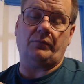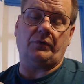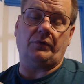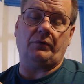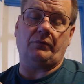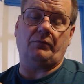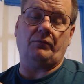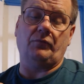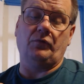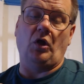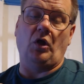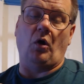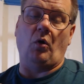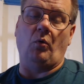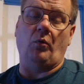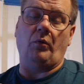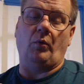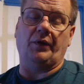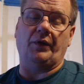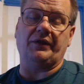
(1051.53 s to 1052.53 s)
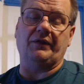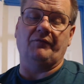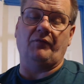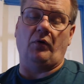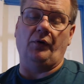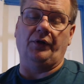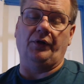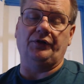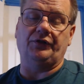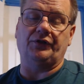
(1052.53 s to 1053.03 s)
know what the
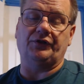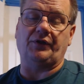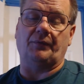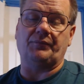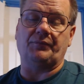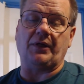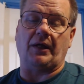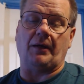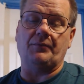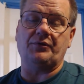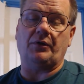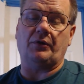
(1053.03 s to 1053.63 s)
voltage is sometimes.